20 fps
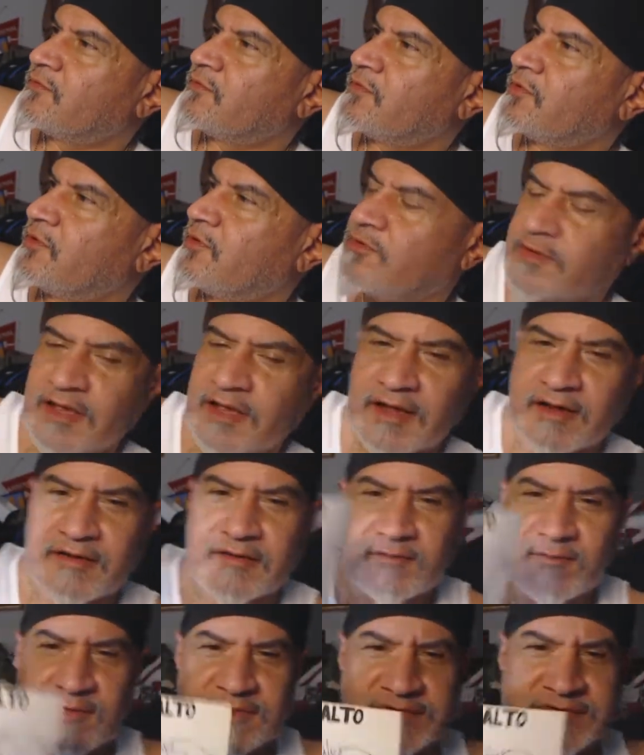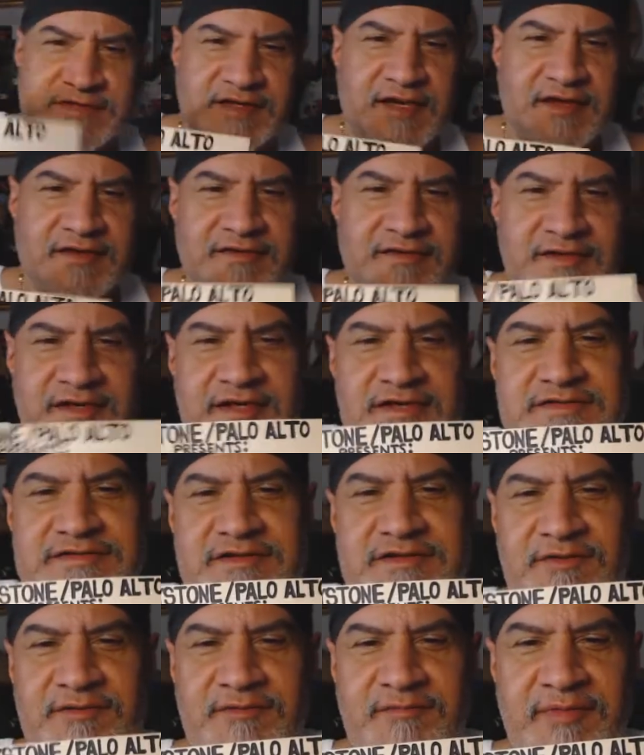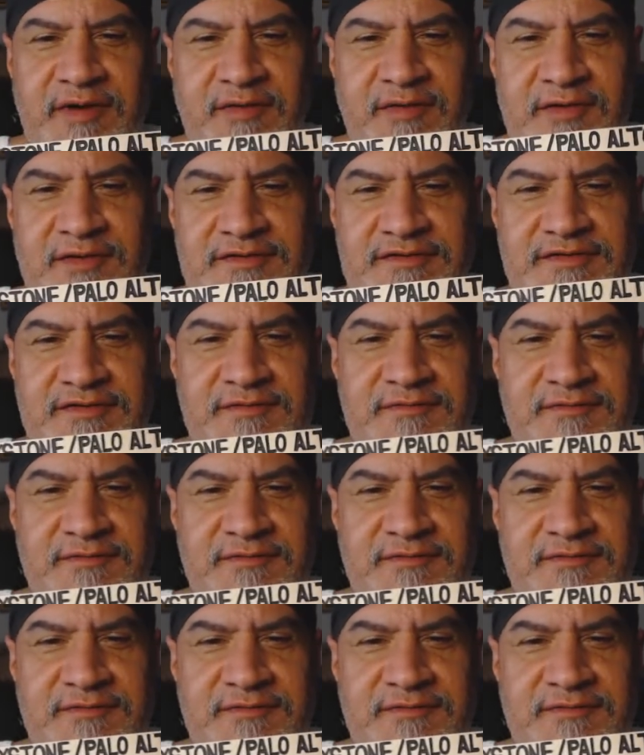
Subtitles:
oh yeah, once again, the Keystone in Palo Alto.